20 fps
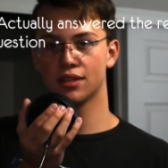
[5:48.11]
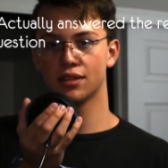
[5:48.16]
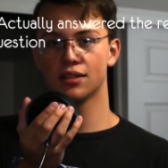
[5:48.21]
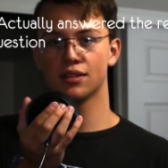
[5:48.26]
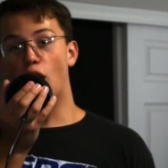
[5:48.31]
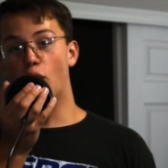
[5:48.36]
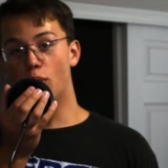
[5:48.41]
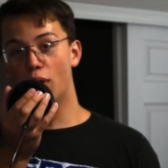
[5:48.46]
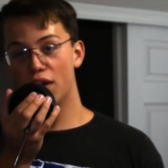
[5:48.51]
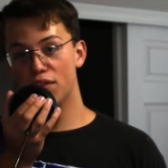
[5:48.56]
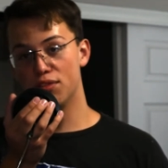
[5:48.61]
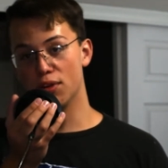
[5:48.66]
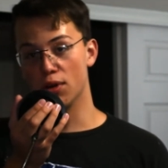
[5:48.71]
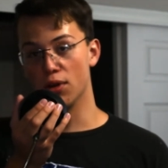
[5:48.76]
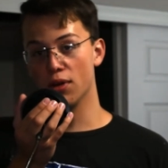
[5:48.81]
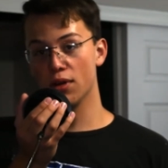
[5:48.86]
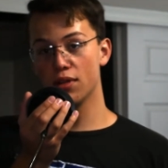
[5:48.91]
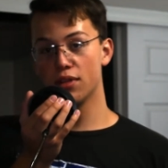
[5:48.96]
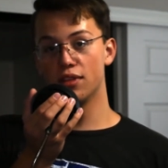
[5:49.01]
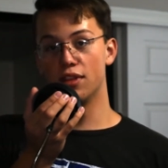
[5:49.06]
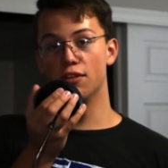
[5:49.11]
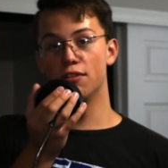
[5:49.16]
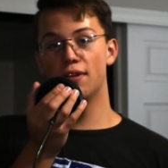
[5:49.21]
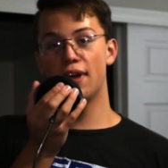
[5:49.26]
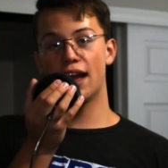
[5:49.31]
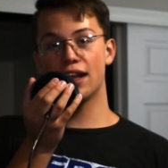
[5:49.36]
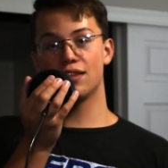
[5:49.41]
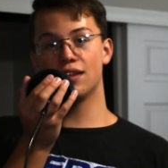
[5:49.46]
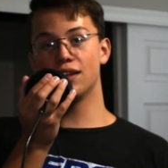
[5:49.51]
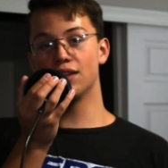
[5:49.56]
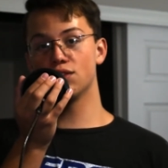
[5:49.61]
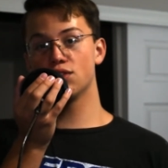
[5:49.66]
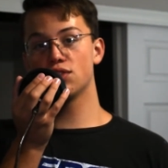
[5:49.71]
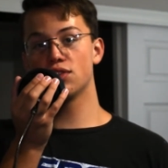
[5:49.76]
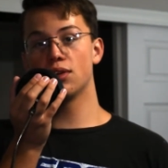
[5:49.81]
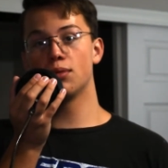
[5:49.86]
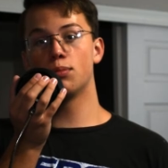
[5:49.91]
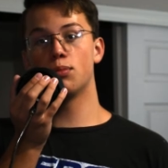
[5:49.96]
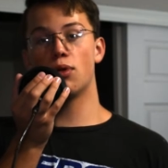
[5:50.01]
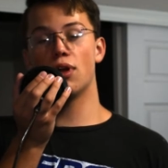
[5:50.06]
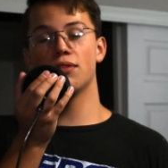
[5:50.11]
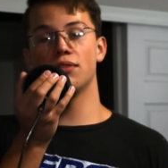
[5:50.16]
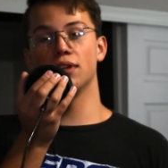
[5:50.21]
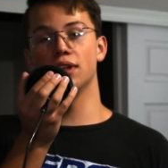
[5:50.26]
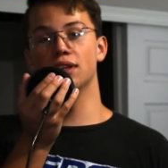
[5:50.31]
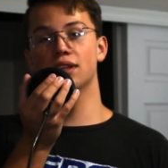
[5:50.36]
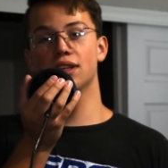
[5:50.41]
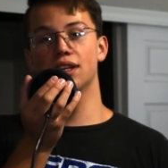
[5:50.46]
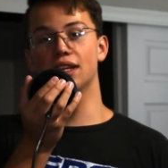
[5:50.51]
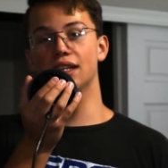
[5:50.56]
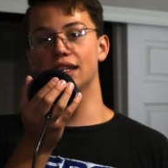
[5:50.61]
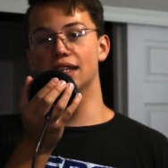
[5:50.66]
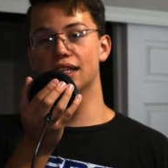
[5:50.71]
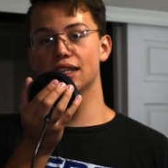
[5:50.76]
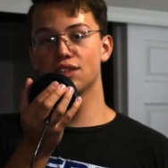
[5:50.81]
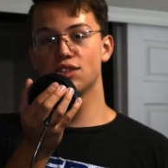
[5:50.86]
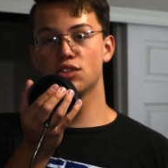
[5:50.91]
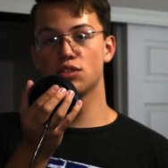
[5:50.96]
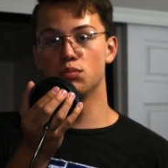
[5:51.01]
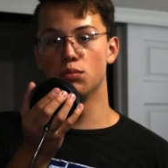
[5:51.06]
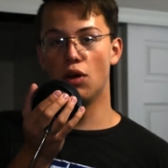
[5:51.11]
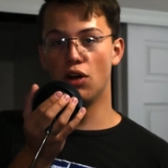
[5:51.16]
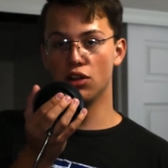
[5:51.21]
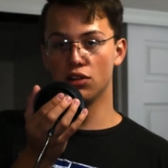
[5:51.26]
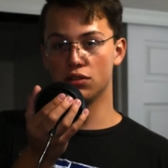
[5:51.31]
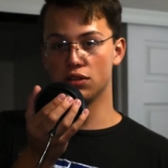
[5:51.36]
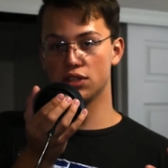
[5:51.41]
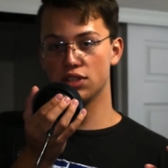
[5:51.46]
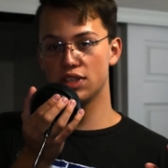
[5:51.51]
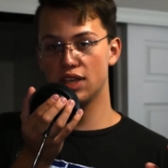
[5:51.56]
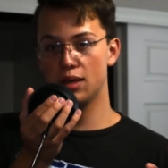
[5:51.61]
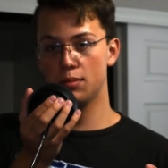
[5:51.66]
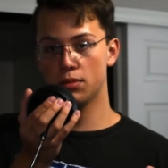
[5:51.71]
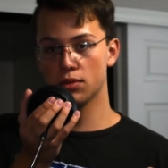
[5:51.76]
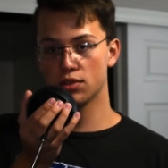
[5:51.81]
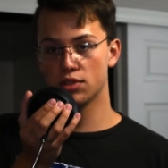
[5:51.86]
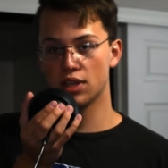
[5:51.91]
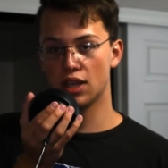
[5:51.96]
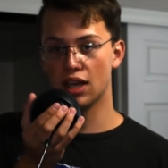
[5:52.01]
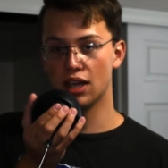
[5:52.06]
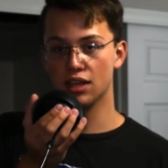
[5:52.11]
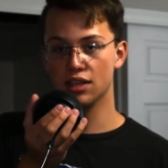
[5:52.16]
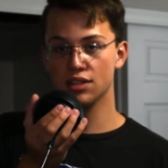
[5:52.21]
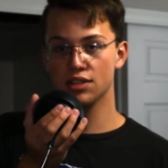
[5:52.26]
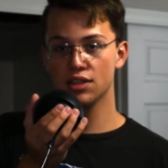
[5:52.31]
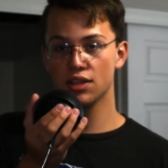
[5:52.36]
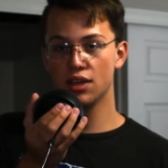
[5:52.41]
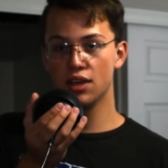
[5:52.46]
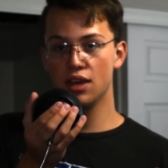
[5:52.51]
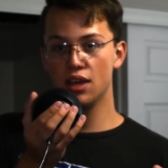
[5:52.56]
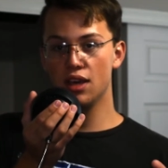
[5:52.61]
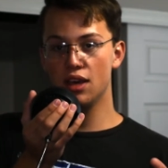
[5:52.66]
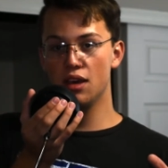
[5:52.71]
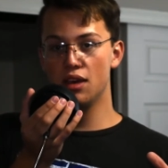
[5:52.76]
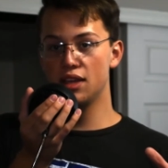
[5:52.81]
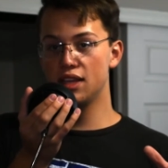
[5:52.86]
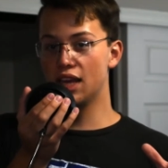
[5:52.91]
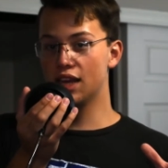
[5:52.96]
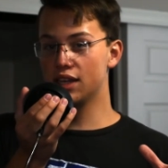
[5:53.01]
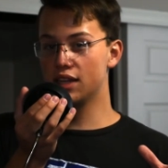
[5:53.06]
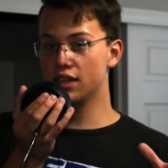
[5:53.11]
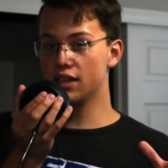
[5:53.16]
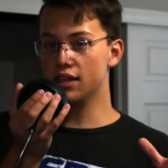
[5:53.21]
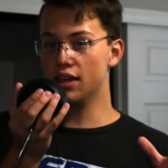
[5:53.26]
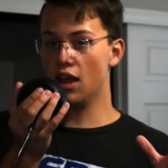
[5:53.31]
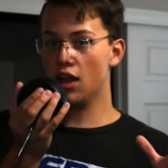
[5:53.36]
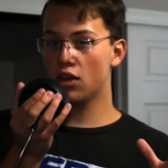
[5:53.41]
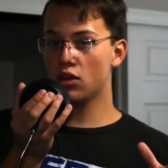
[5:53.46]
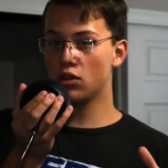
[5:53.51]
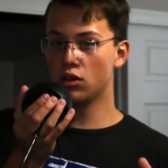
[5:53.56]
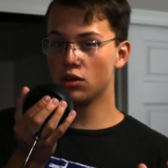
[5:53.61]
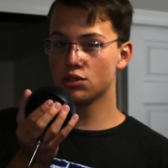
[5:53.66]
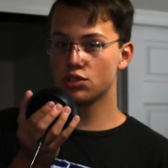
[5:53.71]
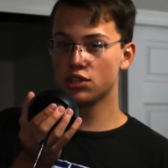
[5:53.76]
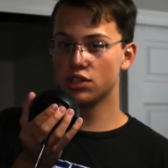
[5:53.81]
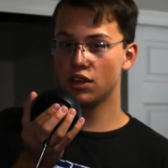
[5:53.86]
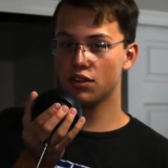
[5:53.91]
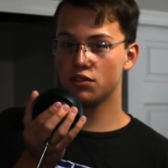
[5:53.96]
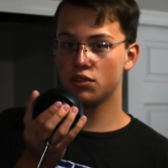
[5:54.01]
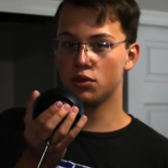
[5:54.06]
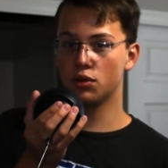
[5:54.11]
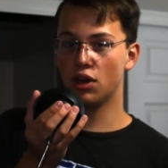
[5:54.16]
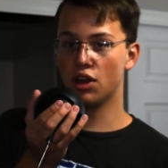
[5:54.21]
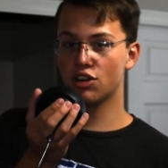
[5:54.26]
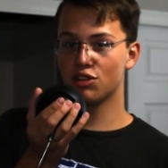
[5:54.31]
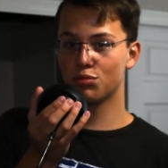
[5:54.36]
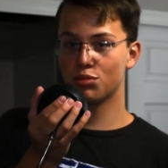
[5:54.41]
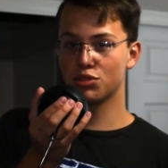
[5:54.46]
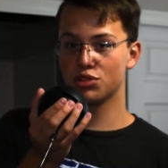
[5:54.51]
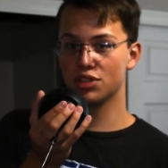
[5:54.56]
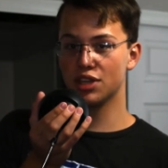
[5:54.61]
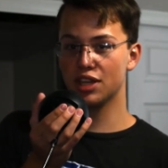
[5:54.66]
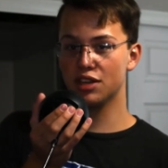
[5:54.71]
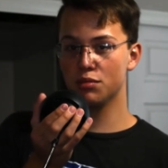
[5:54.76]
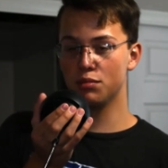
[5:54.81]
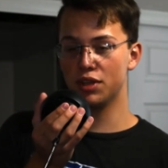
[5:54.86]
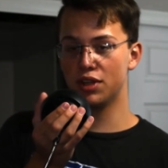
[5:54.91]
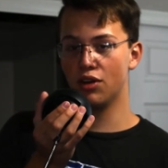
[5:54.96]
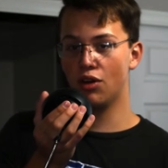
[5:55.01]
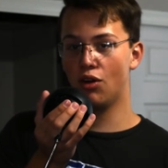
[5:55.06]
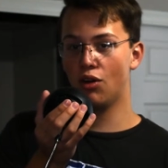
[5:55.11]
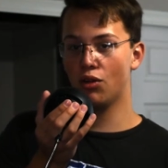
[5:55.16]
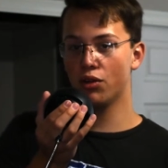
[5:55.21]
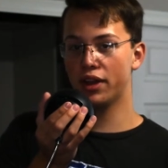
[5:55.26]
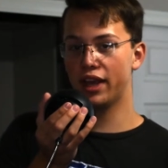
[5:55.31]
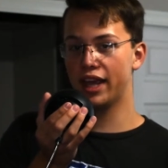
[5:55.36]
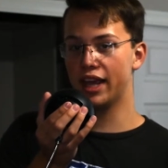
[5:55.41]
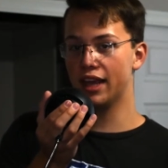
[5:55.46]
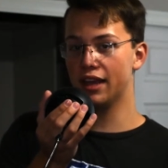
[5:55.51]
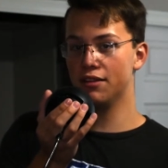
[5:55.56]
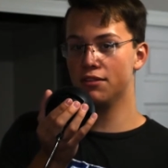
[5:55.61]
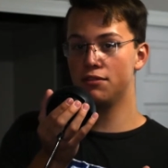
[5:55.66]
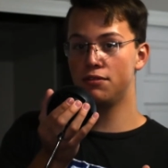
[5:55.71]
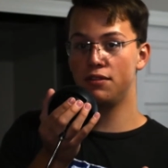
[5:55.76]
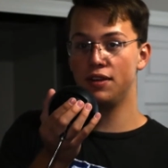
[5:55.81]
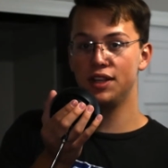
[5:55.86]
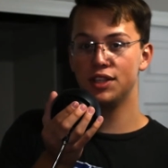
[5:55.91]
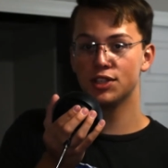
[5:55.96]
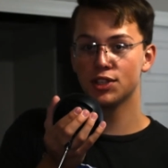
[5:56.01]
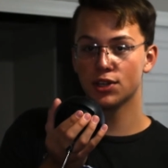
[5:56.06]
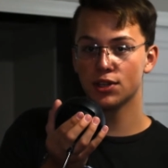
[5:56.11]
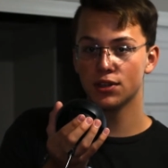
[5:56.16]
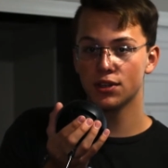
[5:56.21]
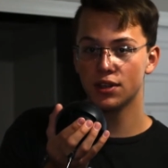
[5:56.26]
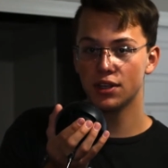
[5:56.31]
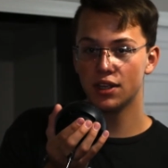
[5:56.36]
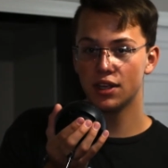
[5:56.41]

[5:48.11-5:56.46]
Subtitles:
However, the fact that it's so prevalent in this small of a sample size, yet not close enough to 100% to be called a feature,